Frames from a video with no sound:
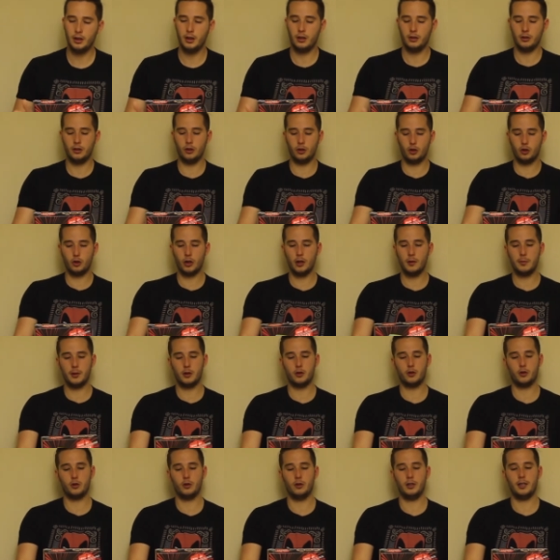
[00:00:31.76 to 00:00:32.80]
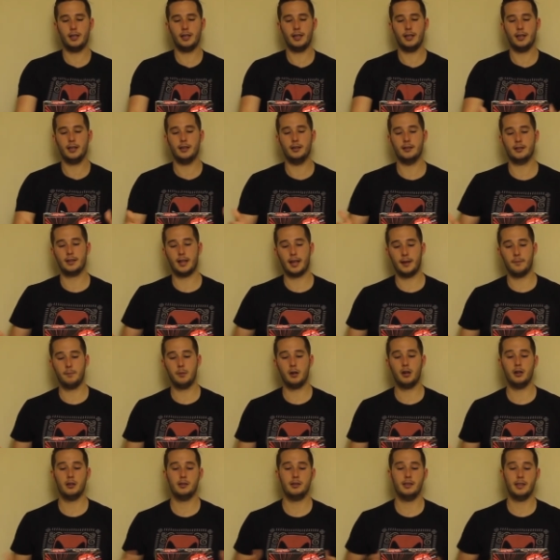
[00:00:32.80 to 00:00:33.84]
So Trial by Trolley is a
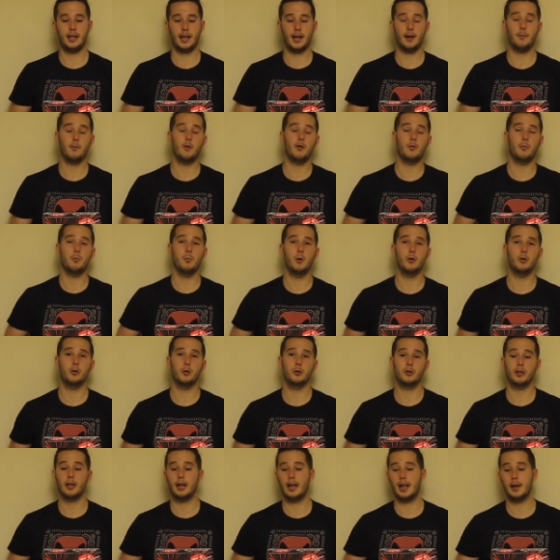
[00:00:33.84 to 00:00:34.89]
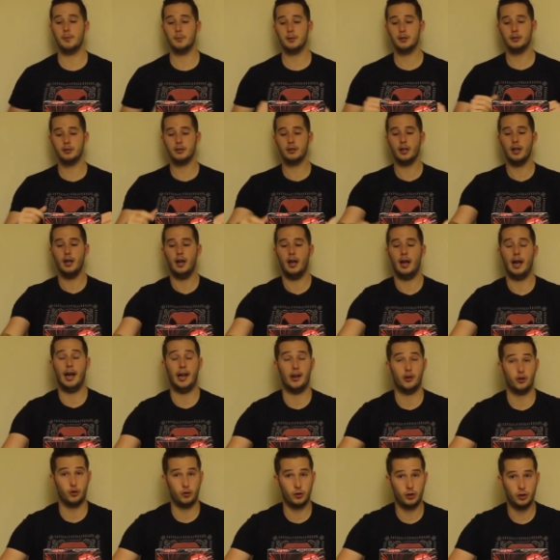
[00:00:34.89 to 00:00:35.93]
party game of moral dilemmas
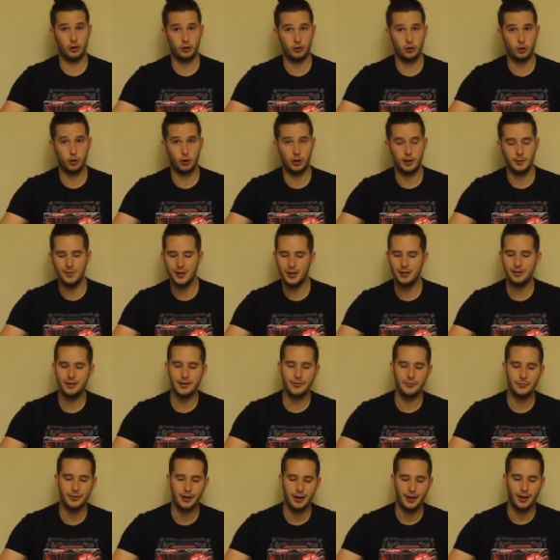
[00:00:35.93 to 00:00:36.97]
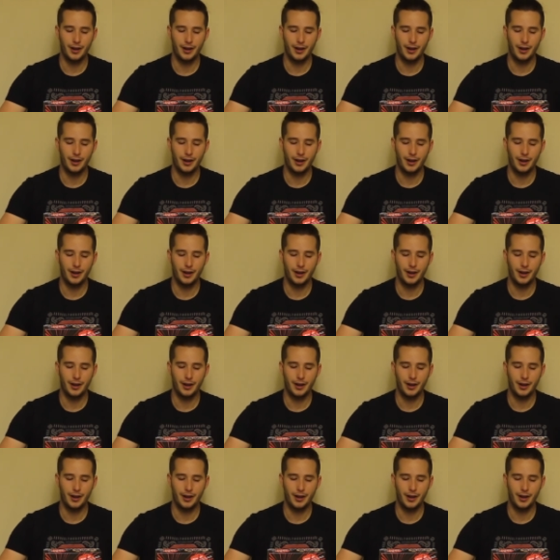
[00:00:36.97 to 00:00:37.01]
and trolley murder.